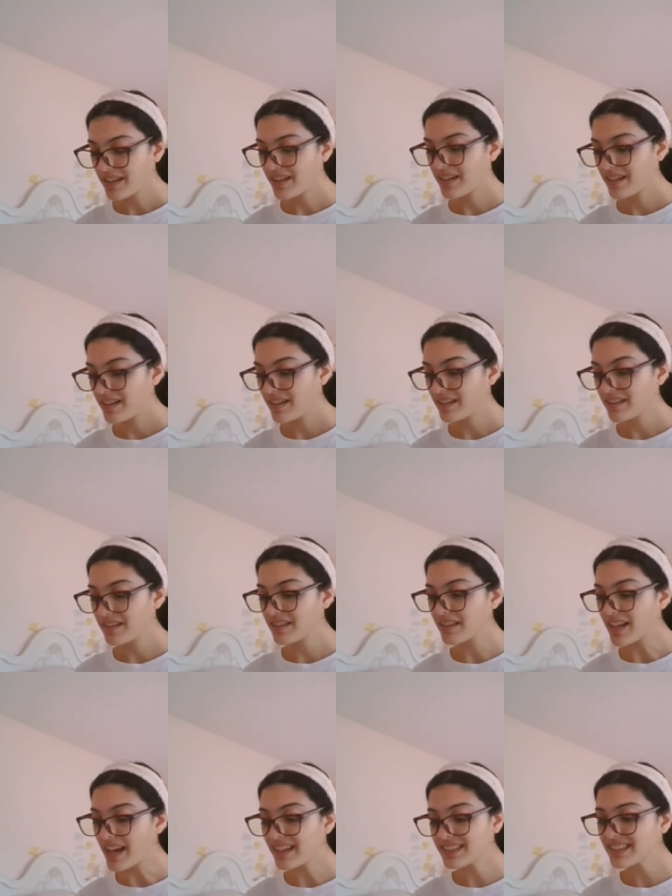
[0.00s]
and
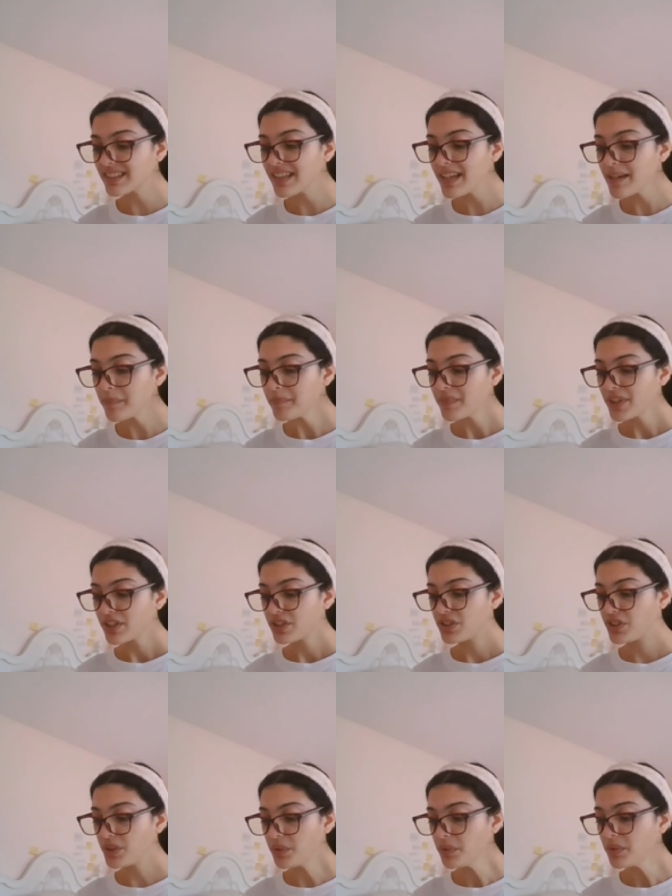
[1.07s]
lastly,
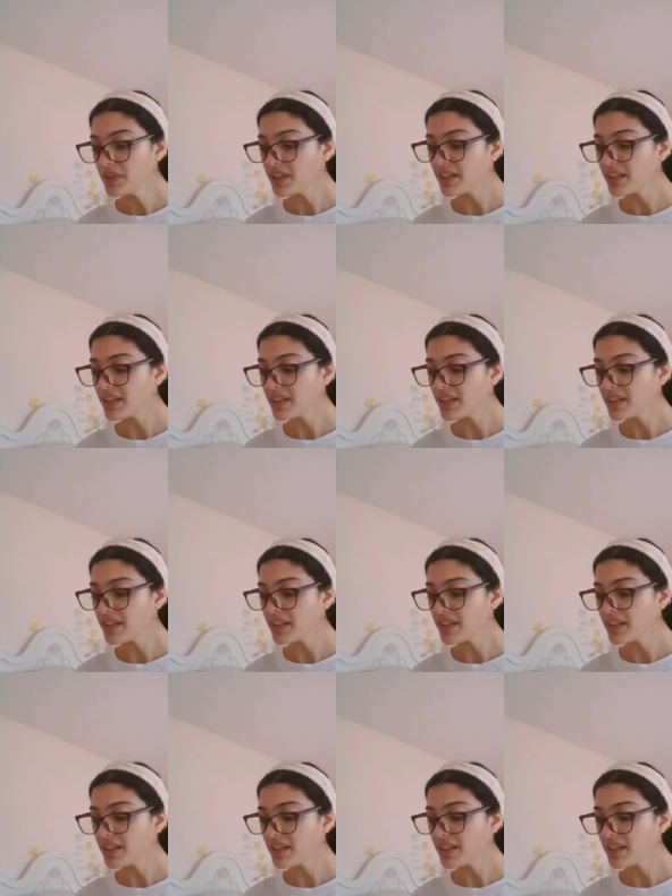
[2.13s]
Dune